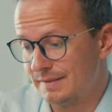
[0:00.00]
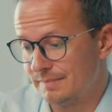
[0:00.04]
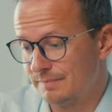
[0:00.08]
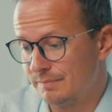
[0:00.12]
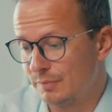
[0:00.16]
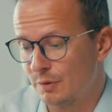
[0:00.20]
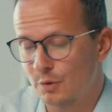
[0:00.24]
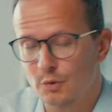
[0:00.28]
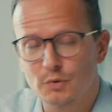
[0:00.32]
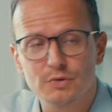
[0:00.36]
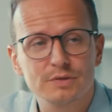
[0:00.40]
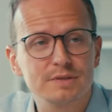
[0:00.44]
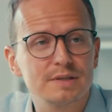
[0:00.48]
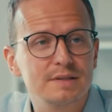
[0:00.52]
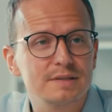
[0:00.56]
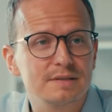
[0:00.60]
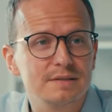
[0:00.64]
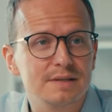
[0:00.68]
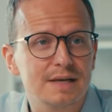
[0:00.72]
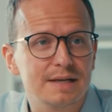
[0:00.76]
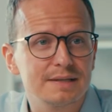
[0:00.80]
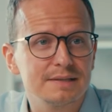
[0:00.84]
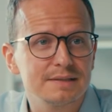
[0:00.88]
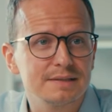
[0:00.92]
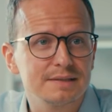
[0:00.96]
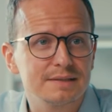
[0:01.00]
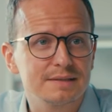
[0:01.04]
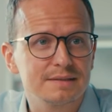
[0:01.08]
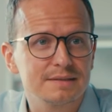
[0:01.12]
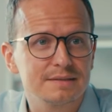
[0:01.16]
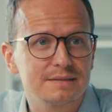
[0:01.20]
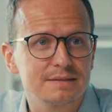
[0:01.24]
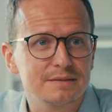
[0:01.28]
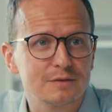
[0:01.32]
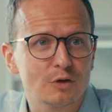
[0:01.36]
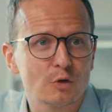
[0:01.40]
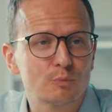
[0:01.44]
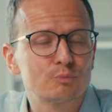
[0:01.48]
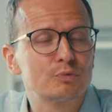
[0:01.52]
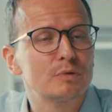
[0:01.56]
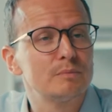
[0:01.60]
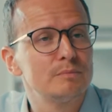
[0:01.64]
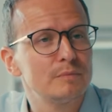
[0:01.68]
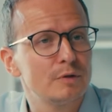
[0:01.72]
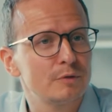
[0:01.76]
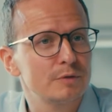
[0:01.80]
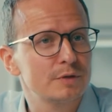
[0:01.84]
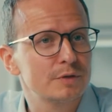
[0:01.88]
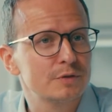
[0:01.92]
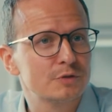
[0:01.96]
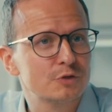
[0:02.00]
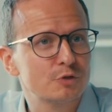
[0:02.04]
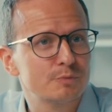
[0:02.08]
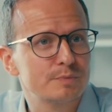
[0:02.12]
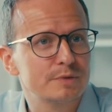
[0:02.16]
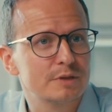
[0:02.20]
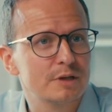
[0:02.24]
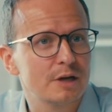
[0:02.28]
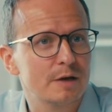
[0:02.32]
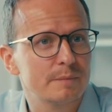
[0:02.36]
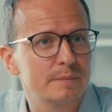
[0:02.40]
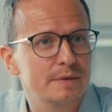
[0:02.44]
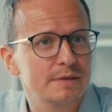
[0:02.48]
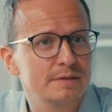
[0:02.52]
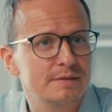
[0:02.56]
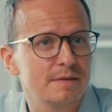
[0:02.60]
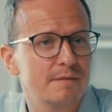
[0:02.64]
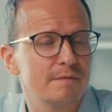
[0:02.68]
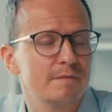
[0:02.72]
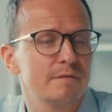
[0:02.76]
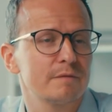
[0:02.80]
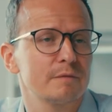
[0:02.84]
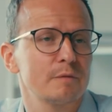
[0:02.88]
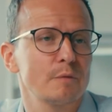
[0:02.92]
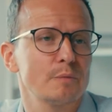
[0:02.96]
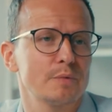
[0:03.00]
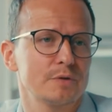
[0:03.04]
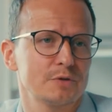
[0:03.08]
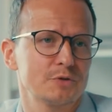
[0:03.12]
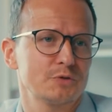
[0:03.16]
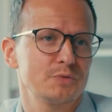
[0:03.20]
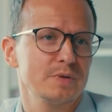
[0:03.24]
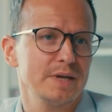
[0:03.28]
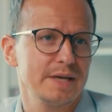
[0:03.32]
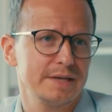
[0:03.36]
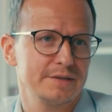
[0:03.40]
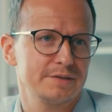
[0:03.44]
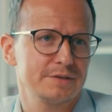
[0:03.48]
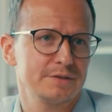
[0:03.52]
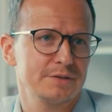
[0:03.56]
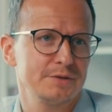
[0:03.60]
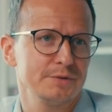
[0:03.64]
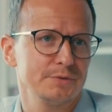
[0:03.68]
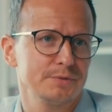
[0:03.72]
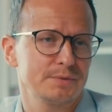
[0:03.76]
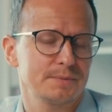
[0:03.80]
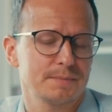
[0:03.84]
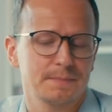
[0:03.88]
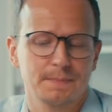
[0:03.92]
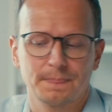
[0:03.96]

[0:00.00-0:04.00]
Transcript: pause this idea or promote it to becoming something we want to execute.